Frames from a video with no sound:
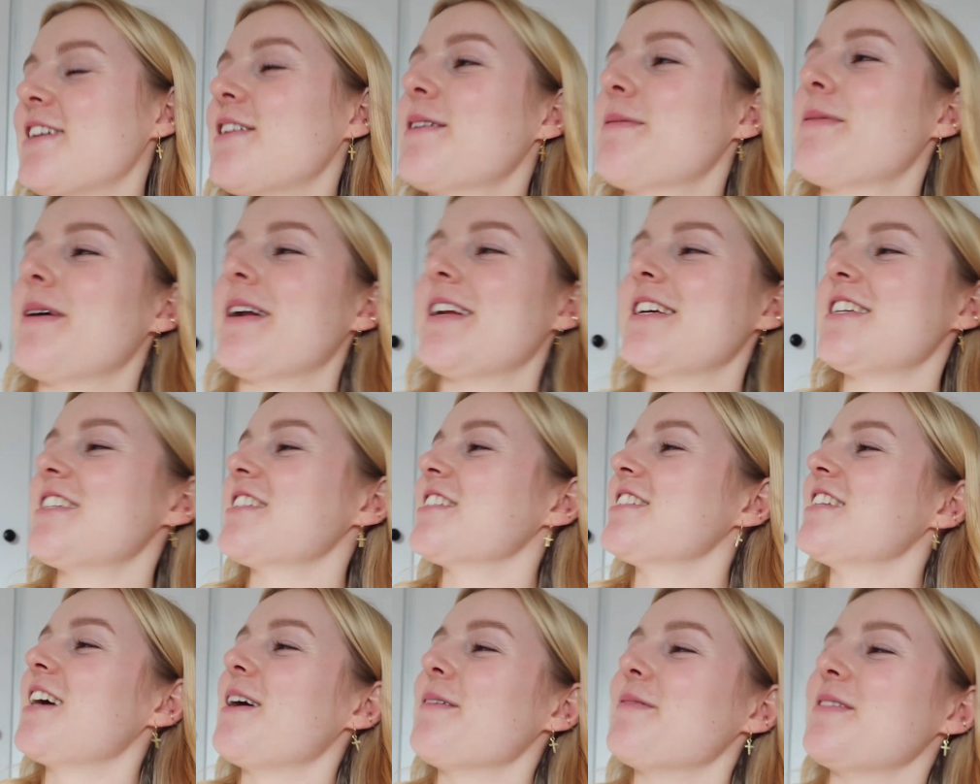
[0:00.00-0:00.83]
Probably
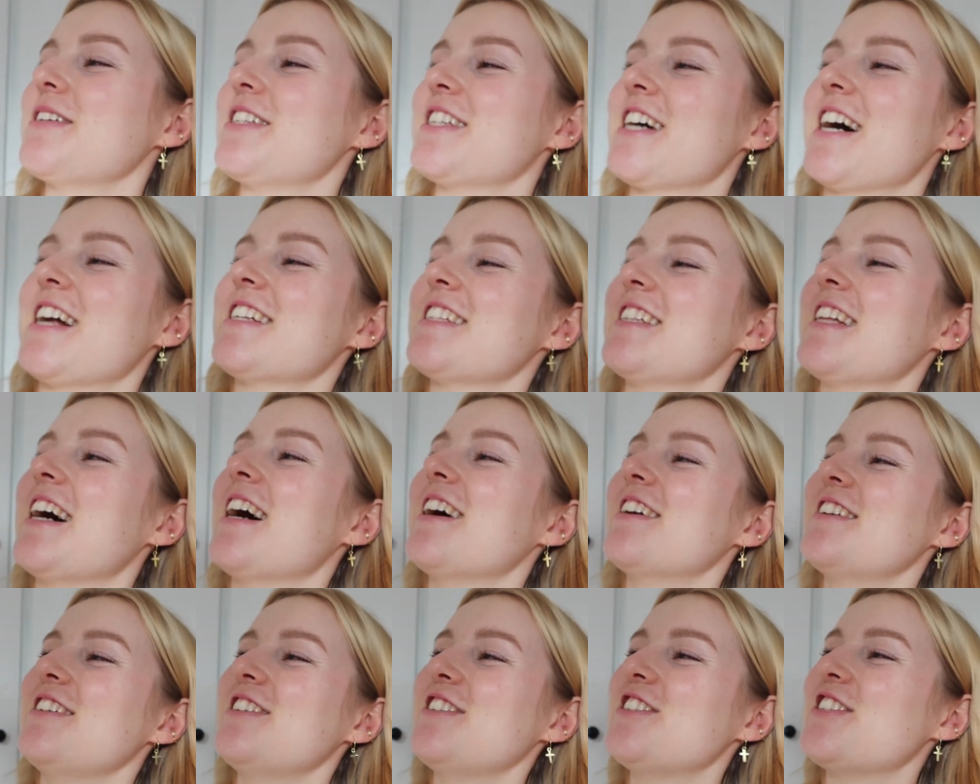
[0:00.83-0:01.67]
should not be chanting that
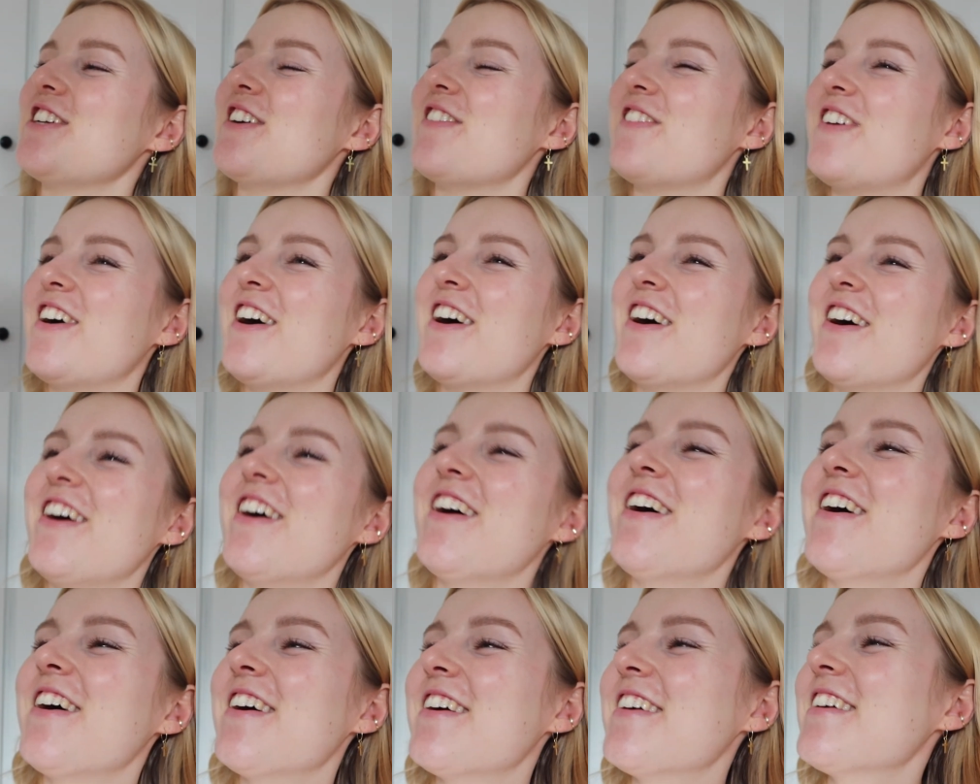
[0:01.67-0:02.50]
on
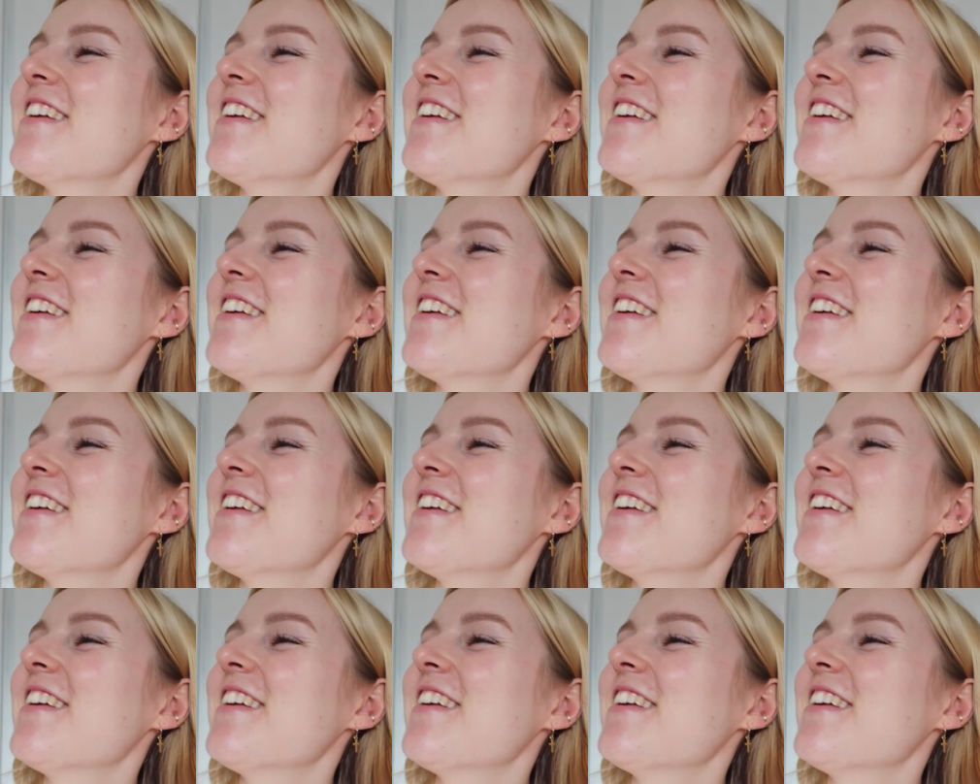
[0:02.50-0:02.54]
YouTube.